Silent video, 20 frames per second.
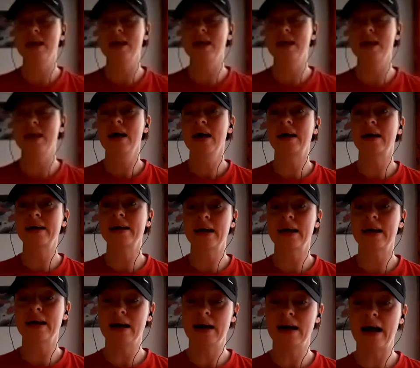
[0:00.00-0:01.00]
like
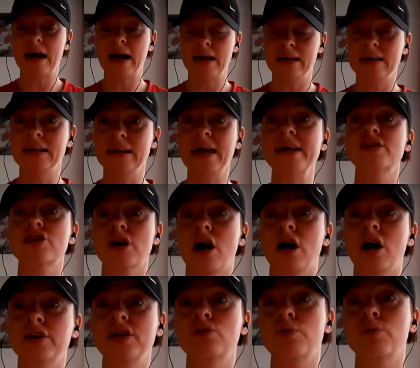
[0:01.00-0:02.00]
later
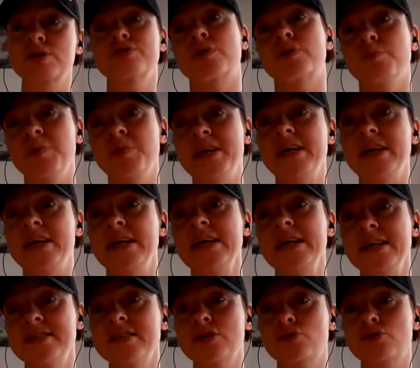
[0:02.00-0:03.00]
on, it was for me
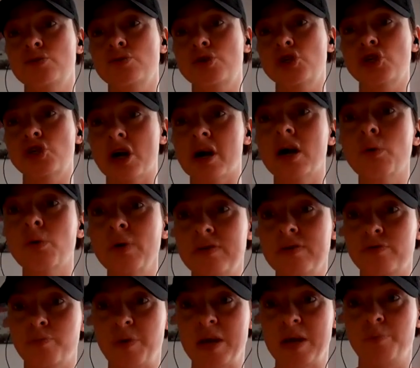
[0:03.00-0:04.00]
easy to share with
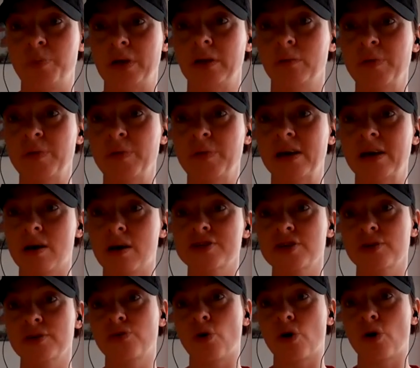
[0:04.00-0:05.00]
people,
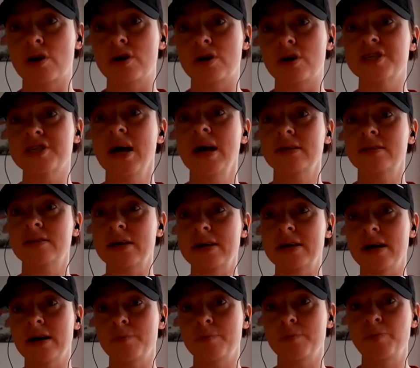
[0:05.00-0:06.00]
because of course
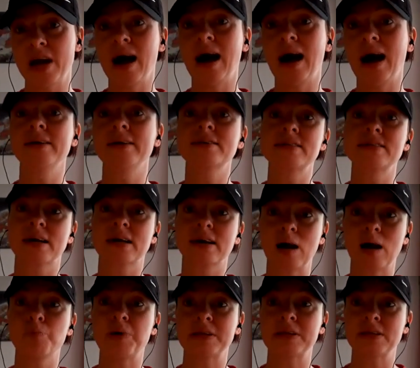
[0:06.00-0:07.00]
behind the
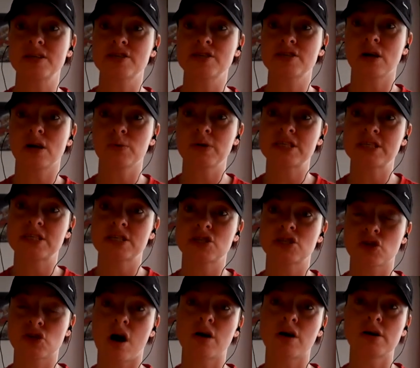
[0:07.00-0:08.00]
company, it's always the
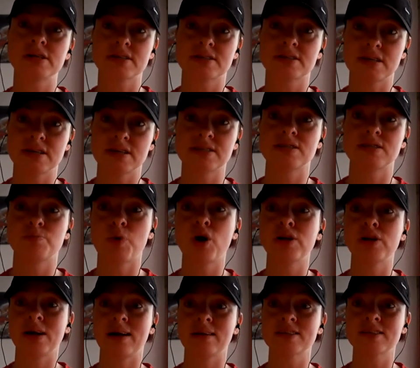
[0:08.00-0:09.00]
story, the
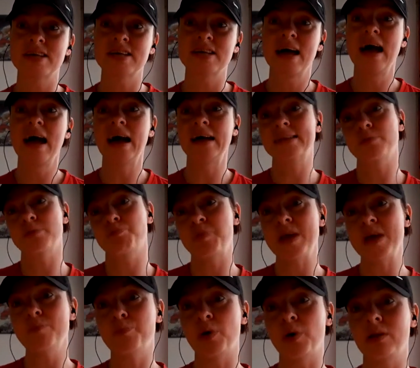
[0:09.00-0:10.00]
testimonials, and the
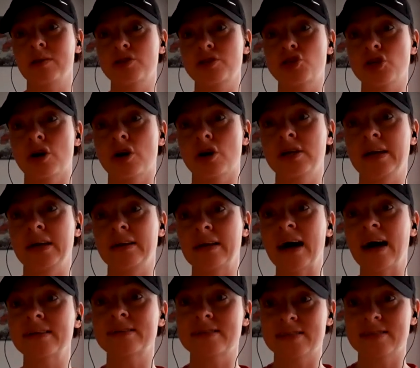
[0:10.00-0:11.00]
people joining
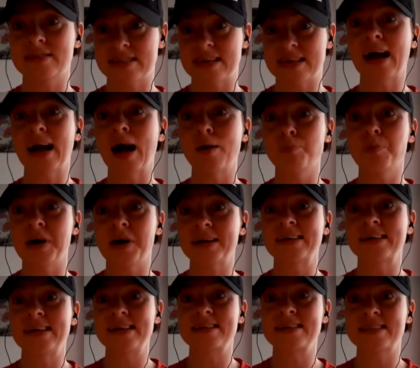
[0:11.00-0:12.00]
not the
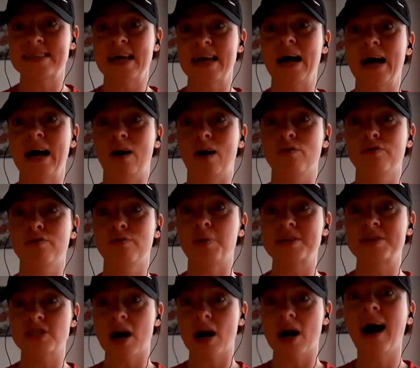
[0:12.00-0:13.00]
company itself,
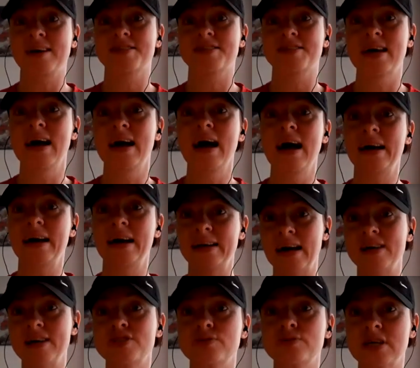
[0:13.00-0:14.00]
but us. And
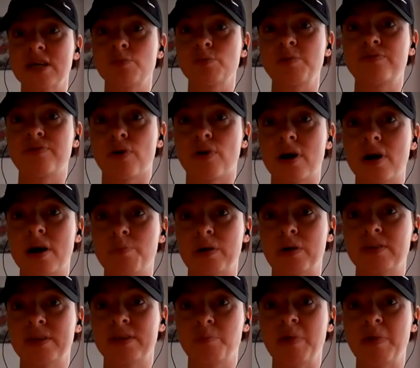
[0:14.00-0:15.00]
as you said before
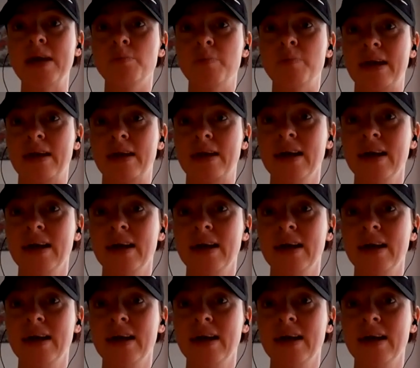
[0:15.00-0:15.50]
about the Maymay,